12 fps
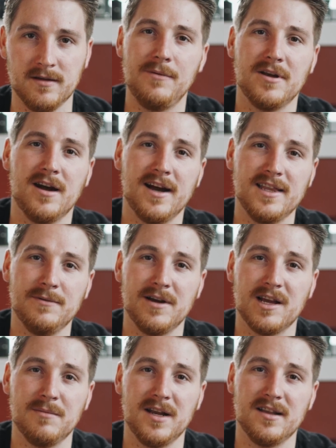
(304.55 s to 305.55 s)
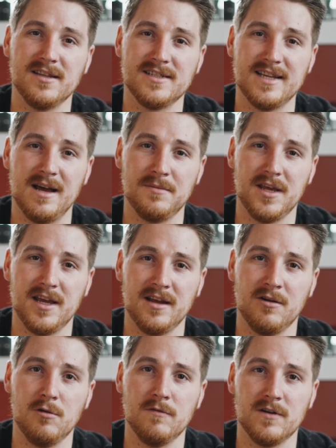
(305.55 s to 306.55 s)
I would highly recommend this
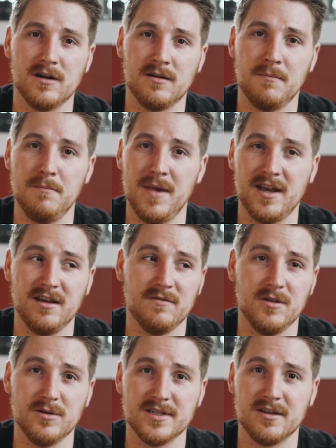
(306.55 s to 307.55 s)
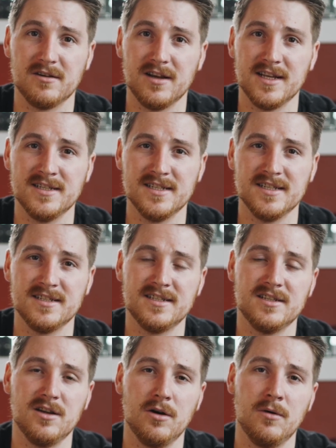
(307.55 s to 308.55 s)
Samyang over many of those other lenses.
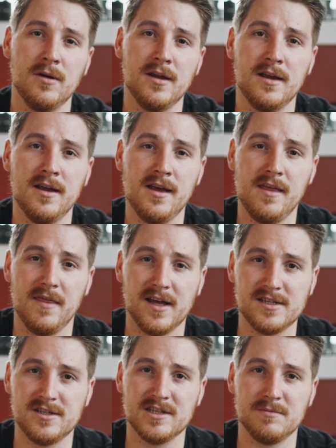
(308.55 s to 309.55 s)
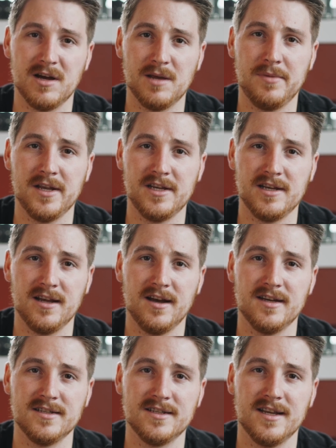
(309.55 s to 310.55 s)
So that's just my opinion,
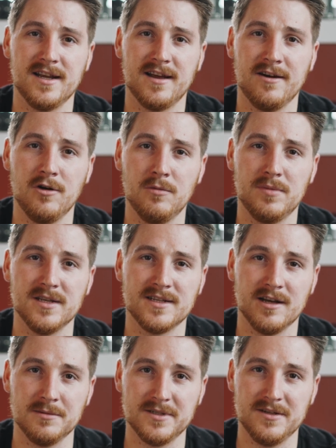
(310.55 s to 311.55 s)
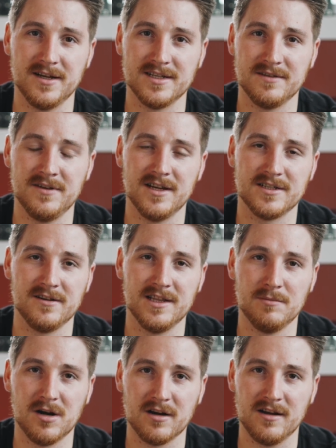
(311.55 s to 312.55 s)
guys, and I hope this helps you guys if you guys are in the
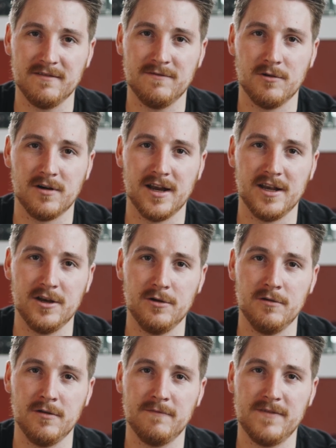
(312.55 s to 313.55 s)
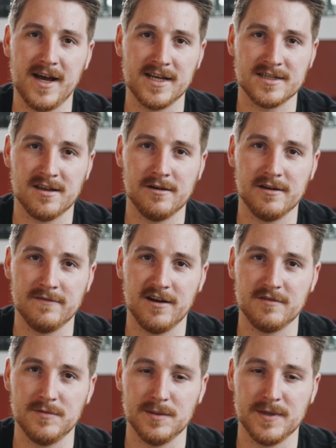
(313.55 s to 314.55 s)
market for a new fast
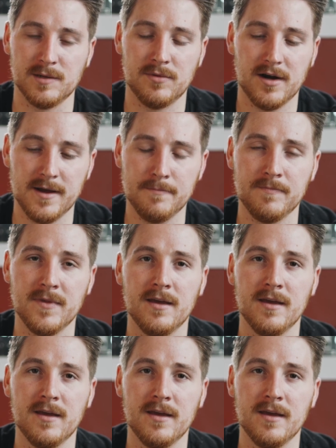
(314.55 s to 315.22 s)
35mm prime.